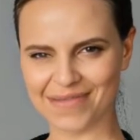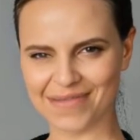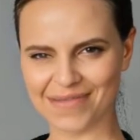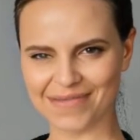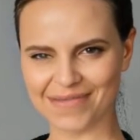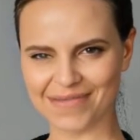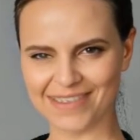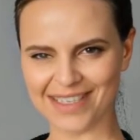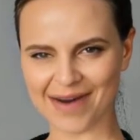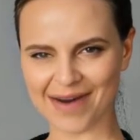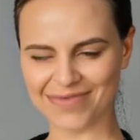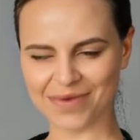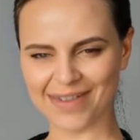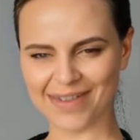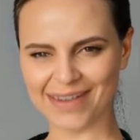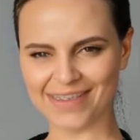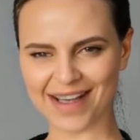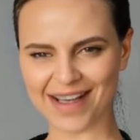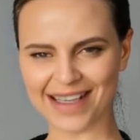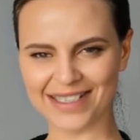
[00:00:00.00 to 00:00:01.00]

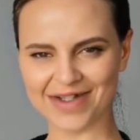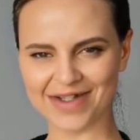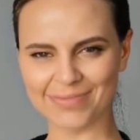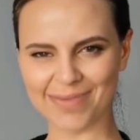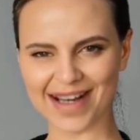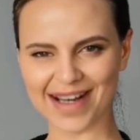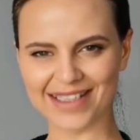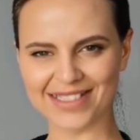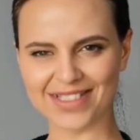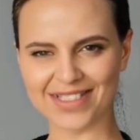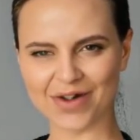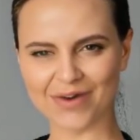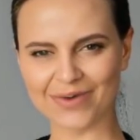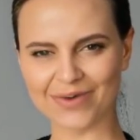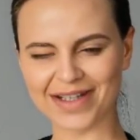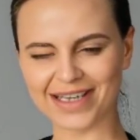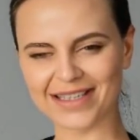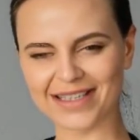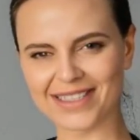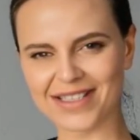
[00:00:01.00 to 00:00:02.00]
Government-led humanitarian
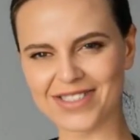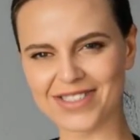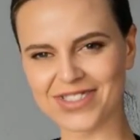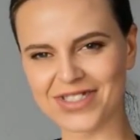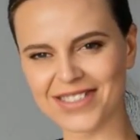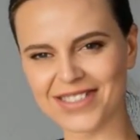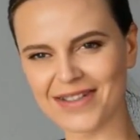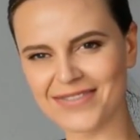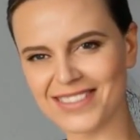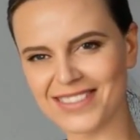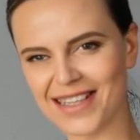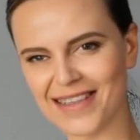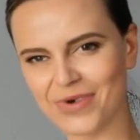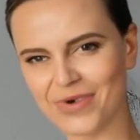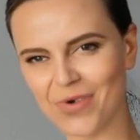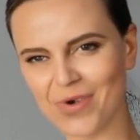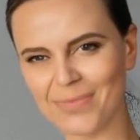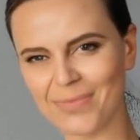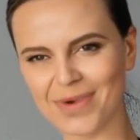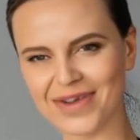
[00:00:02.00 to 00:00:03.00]
initiatives and
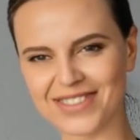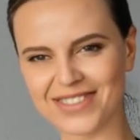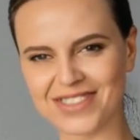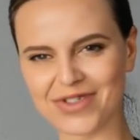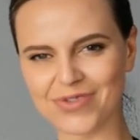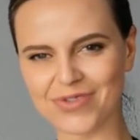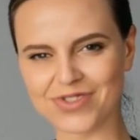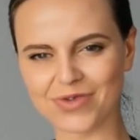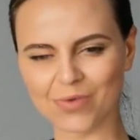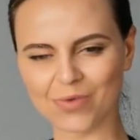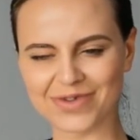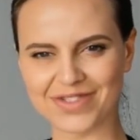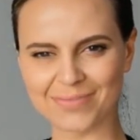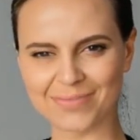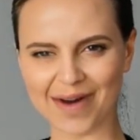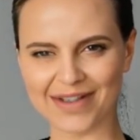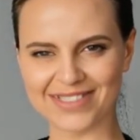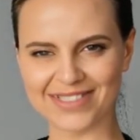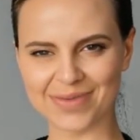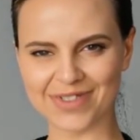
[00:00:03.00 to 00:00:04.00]
corporate social
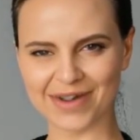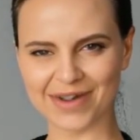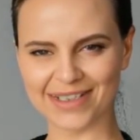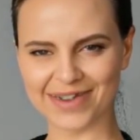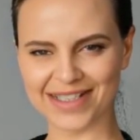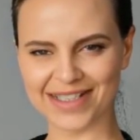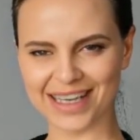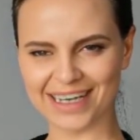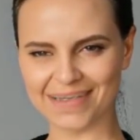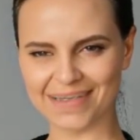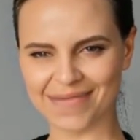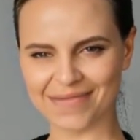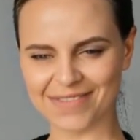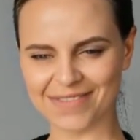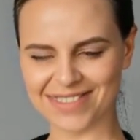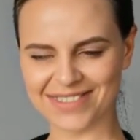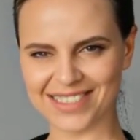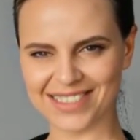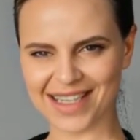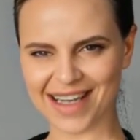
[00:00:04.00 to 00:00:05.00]
responsibility
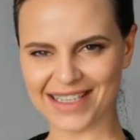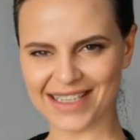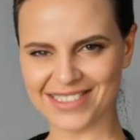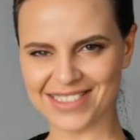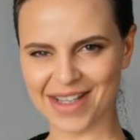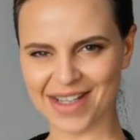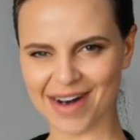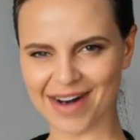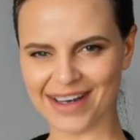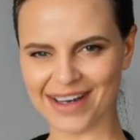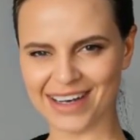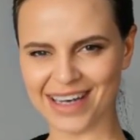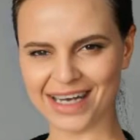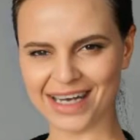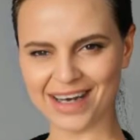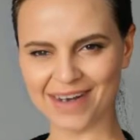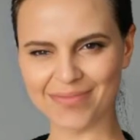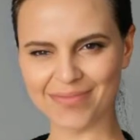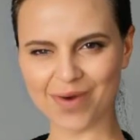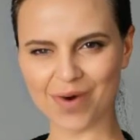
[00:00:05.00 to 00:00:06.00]

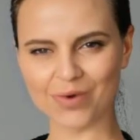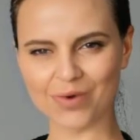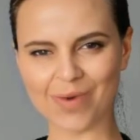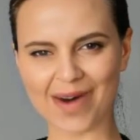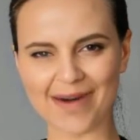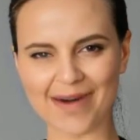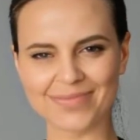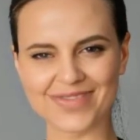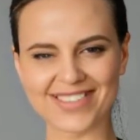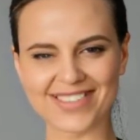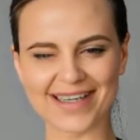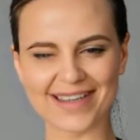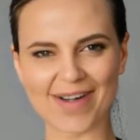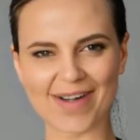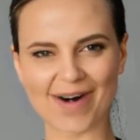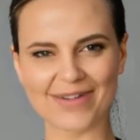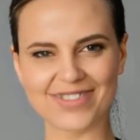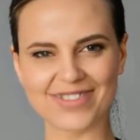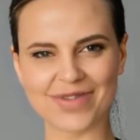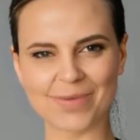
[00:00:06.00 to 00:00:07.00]
programs can
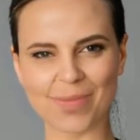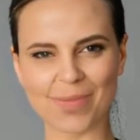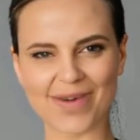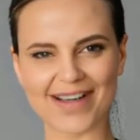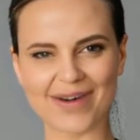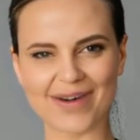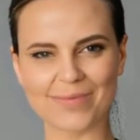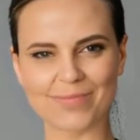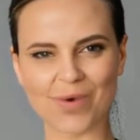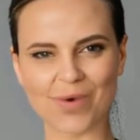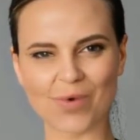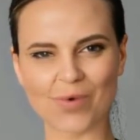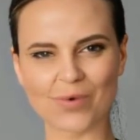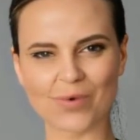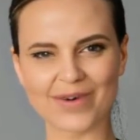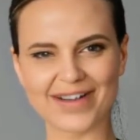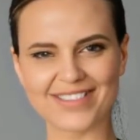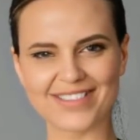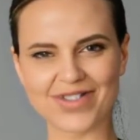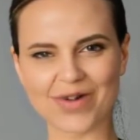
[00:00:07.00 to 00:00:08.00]
also play a role in
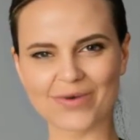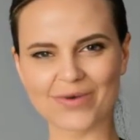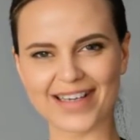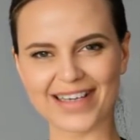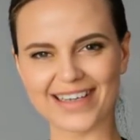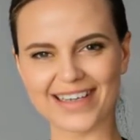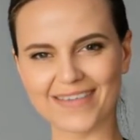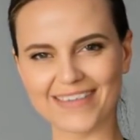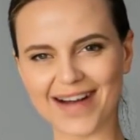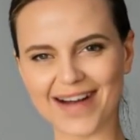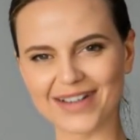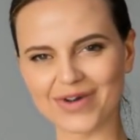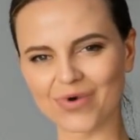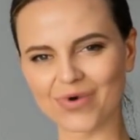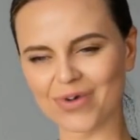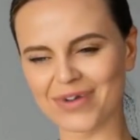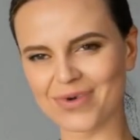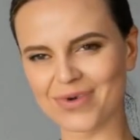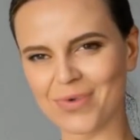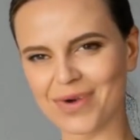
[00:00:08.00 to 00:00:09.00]
donating medical
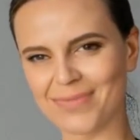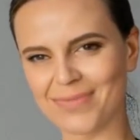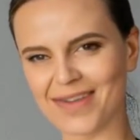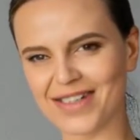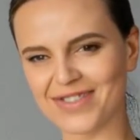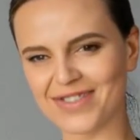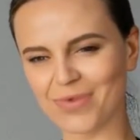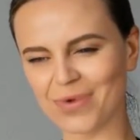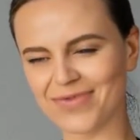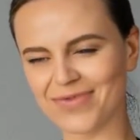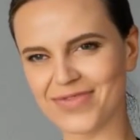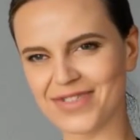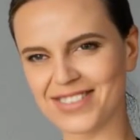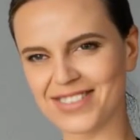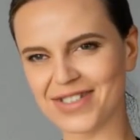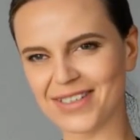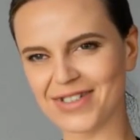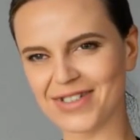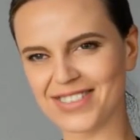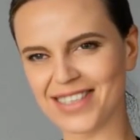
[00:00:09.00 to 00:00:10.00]
equipment or
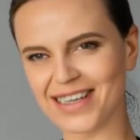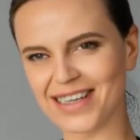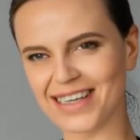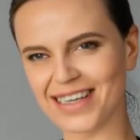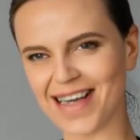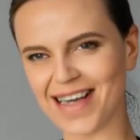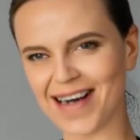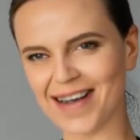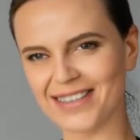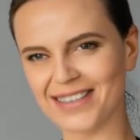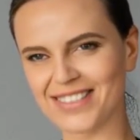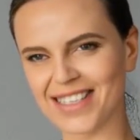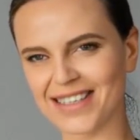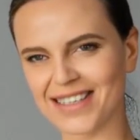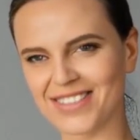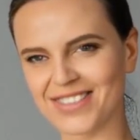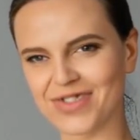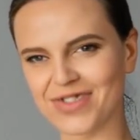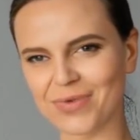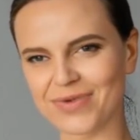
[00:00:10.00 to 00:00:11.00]
facilitating access to
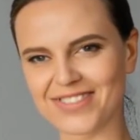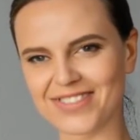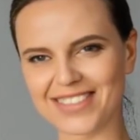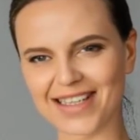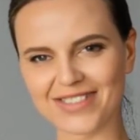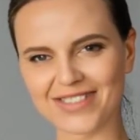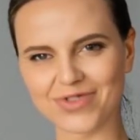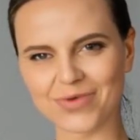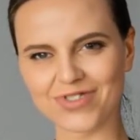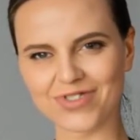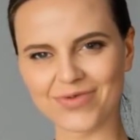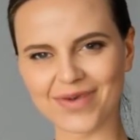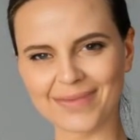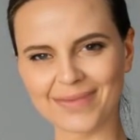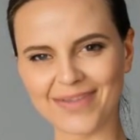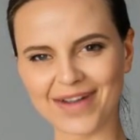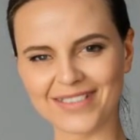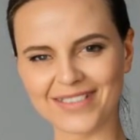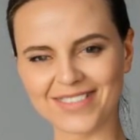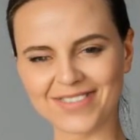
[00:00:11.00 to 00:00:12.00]
essential
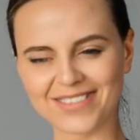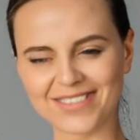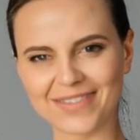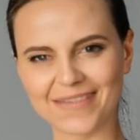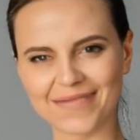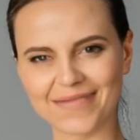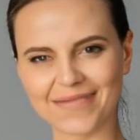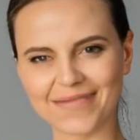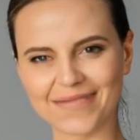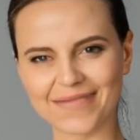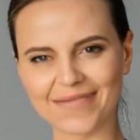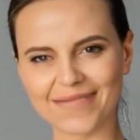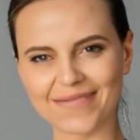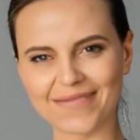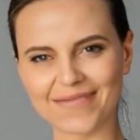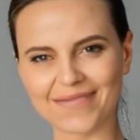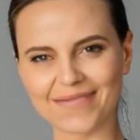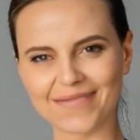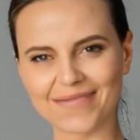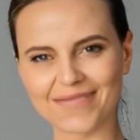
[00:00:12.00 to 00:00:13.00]
treatments.
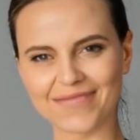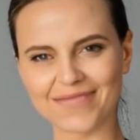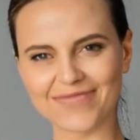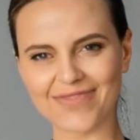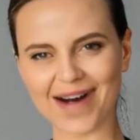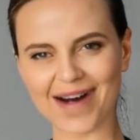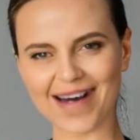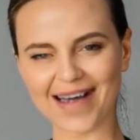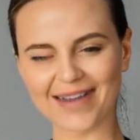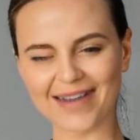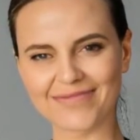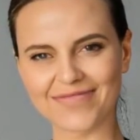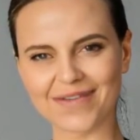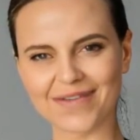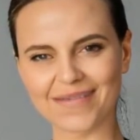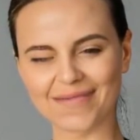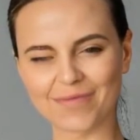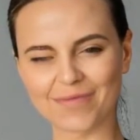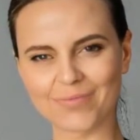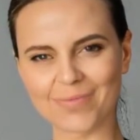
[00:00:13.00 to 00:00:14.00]
5.
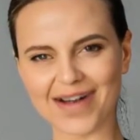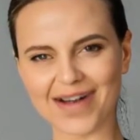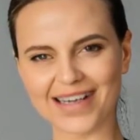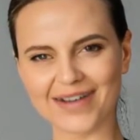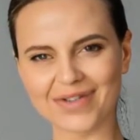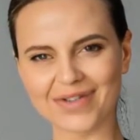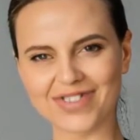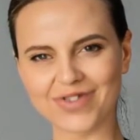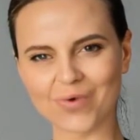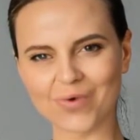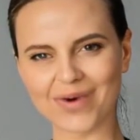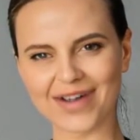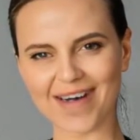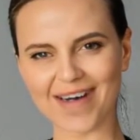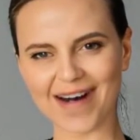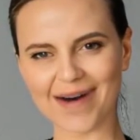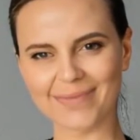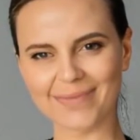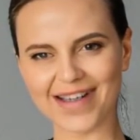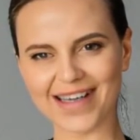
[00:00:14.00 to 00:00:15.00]
Regulatory
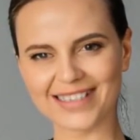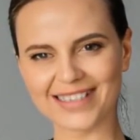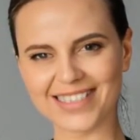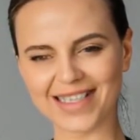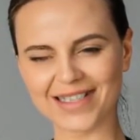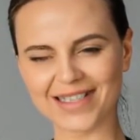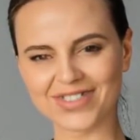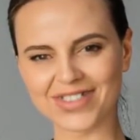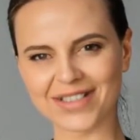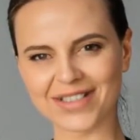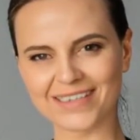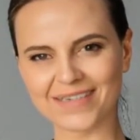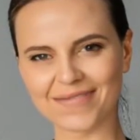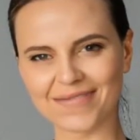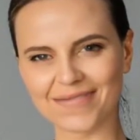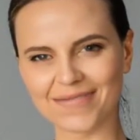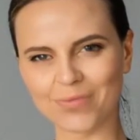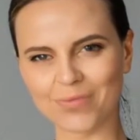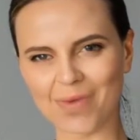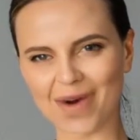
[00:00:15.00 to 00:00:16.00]
harmonization.
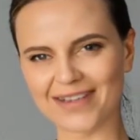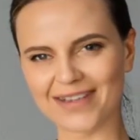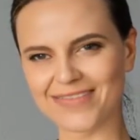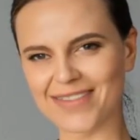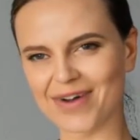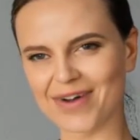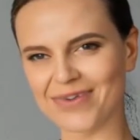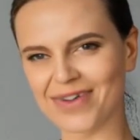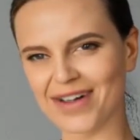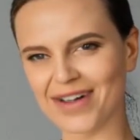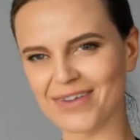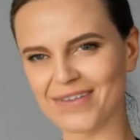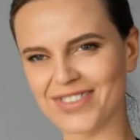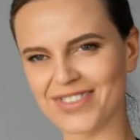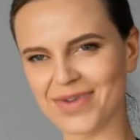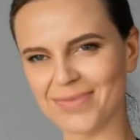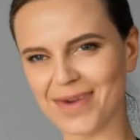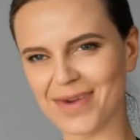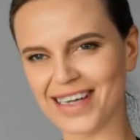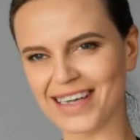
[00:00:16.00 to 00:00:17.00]
One barrier to
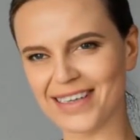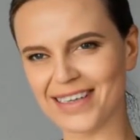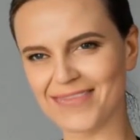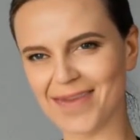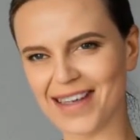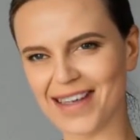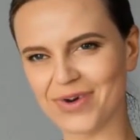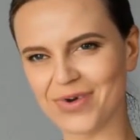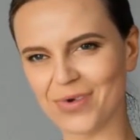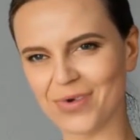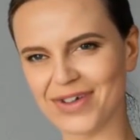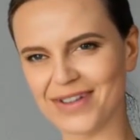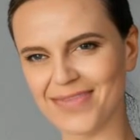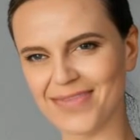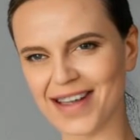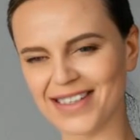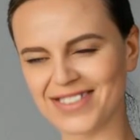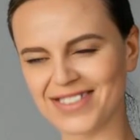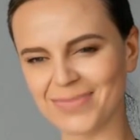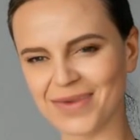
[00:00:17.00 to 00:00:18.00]
making medical
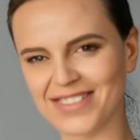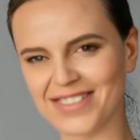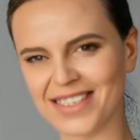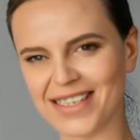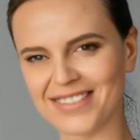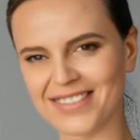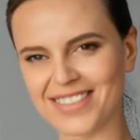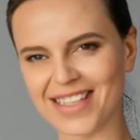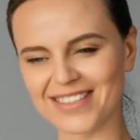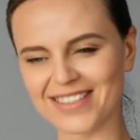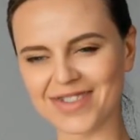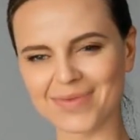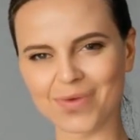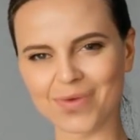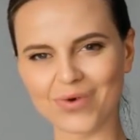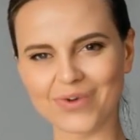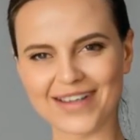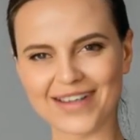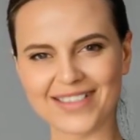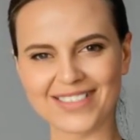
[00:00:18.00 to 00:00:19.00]
advancements accessible is
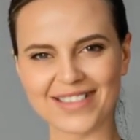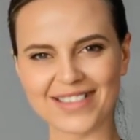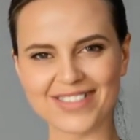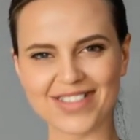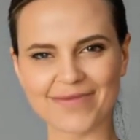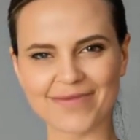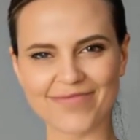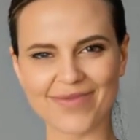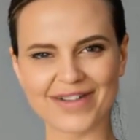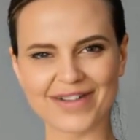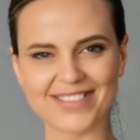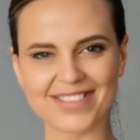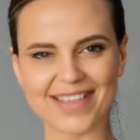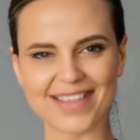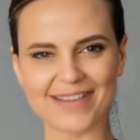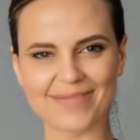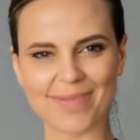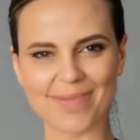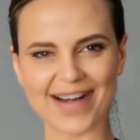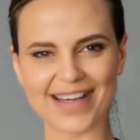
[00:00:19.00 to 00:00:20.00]
the difference in
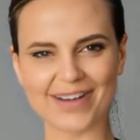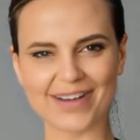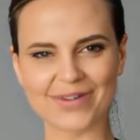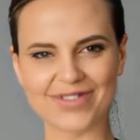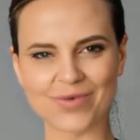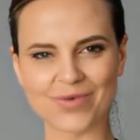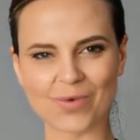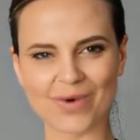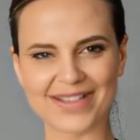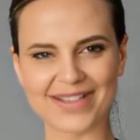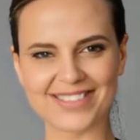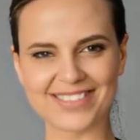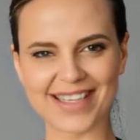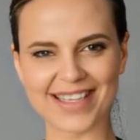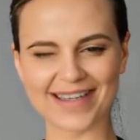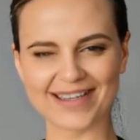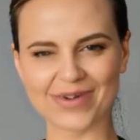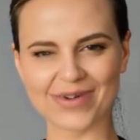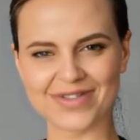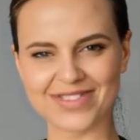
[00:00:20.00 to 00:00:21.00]
regulatory standards
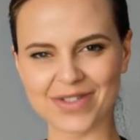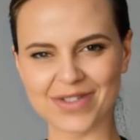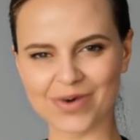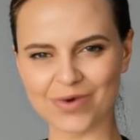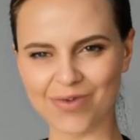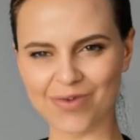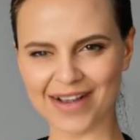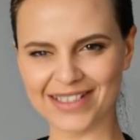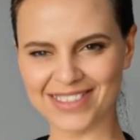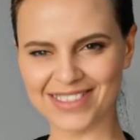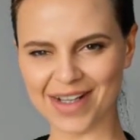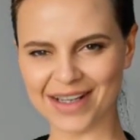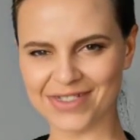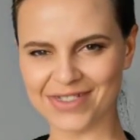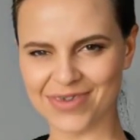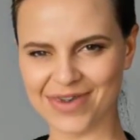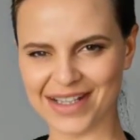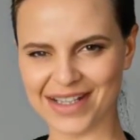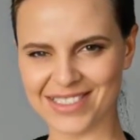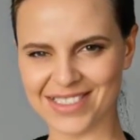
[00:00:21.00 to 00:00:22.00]
across
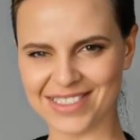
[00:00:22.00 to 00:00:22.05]
countries.